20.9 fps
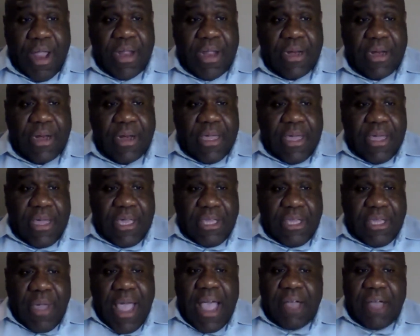all right,
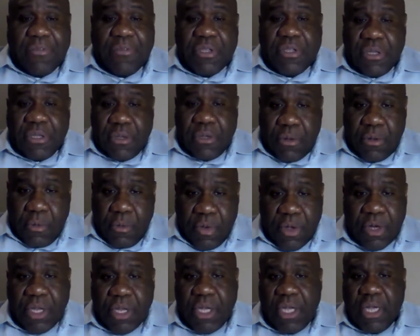you have
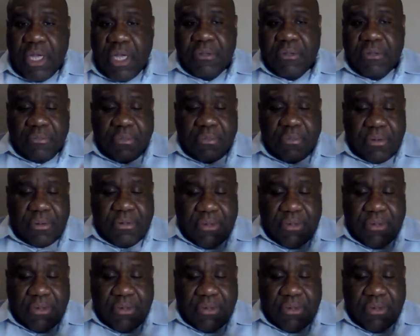to really,